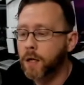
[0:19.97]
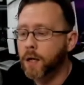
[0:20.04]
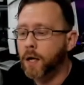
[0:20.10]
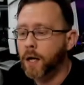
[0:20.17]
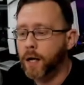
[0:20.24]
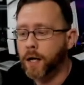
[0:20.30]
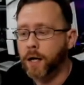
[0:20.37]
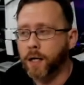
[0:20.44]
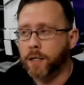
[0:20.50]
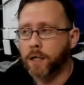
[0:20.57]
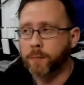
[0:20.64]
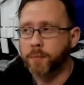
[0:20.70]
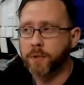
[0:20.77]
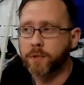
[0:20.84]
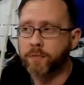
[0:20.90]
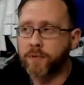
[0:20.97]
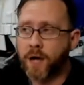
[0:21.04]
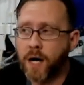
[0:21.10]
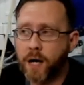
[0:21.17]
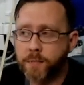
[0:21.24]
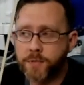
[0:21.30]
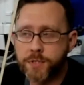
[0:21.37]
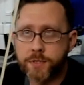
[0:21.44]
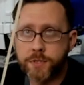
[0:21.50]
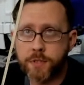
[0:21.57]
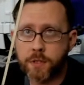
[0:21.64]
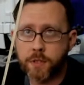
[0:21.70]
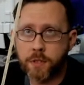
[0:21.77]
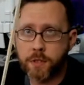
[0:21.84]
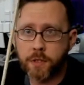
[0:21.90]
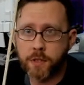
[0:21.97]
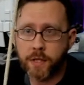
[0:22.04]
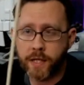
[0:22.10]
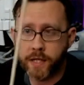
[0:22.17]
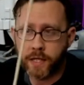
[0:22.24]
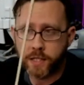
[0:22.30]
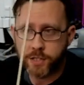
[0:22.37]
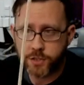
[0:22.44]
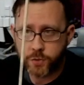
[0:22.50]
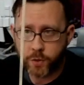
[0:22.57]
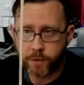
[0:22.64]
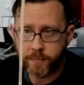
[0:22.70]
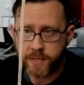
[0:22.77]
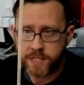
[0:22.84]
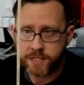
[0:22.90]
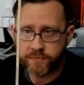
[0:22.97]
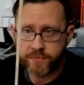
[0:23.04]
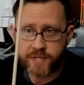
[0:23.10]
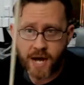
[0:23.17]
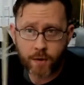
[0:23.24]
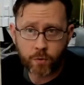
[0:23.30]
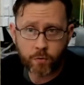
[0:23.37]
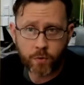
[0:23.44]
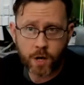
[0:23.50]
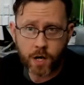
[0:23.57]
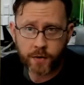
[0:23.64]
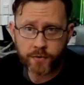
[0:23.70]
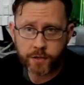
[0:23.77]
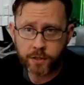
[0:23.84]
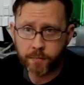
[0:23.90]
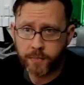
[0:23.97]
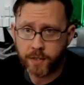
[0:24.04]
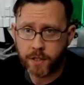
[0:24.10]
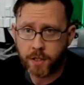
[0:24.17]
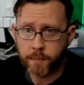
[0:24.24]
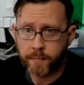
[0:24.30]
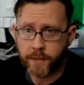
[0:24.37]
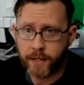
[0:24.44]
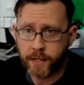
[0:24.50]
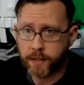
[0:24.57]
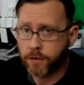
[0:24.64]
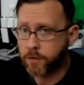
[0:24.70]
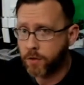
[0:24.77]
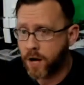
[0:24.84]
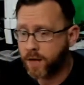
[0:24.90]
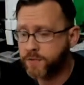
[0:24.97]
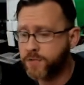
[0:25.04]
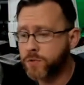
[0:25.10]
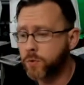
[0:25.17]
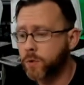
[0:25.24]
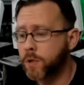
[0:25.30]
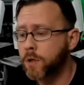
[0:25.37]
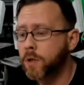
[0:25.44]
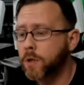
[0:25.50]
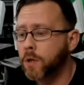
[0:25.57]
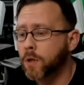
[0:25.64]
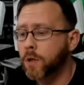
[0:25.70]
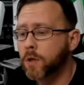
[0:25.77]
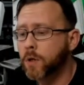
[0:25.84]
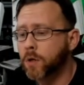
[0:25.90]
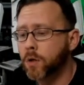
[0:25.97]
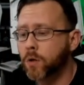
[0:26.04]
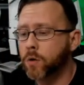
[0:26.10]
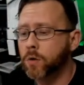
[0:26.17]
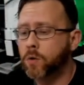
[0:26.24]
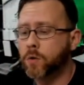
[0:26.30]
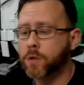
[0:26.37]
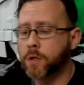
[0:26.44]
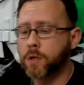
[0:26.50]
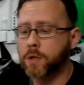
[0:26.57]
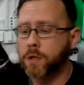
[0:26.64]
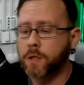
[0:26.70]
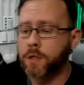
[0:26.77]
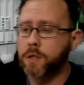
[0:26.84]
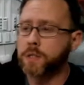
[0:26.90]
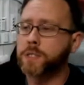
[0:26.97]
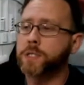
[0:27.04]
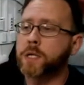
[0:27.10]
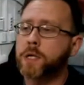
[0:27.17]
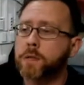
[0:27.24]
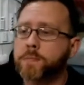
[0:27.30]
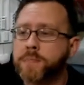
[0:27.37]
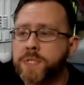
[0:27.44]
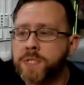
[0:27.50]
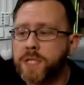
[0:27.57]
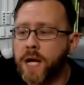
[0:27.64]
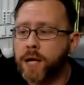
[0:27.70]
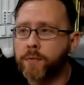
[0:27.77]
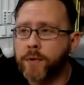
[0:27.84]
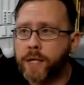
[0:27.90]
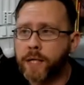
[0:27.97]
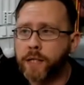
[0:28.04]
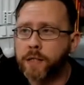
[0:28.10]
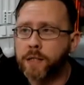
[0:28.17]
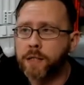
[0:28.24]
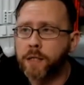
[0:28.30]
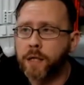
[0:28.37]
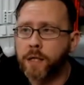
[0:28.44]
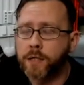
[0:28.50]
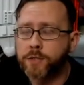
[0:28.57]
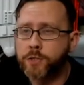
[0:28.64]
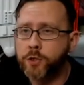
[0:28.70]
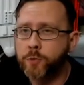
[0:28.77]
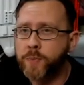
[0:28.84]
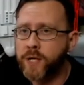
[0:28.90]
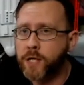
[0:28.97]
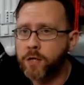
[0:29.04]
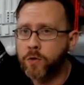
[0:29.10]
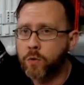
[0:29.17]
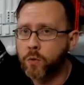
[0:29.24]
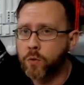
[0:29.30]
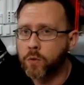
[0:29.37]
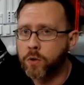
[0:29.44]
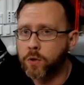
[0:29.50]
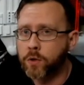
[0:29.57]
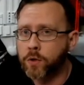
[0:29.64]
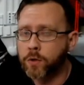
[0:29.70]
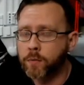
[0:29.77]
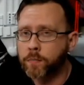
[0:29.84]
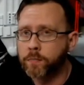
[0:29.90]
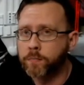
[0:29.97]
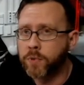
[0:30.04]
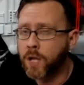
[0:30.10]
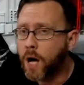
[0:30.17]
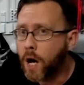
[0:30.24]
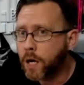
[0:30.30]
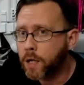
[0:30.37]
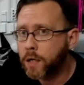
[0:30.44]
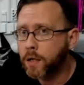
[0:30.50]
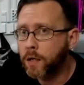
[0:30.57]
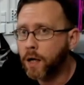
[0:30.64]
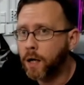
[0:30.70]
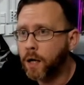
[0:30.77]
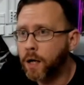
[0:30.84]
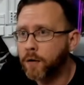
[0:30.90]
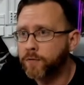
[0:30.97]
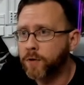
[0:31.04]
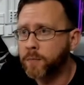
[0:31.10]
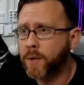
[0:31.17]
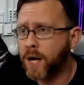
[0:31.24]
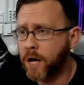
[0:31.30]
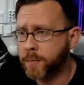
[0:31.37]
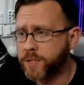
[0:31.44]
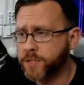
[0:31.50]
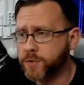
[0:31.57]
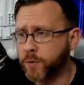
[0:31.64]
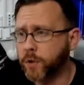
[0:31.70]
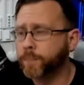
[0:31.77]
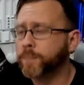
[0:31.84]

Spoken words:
A couple of options are a square piece of dowel rod that you can pick up at a craft store, or some styrene tubing or block from a hobby store.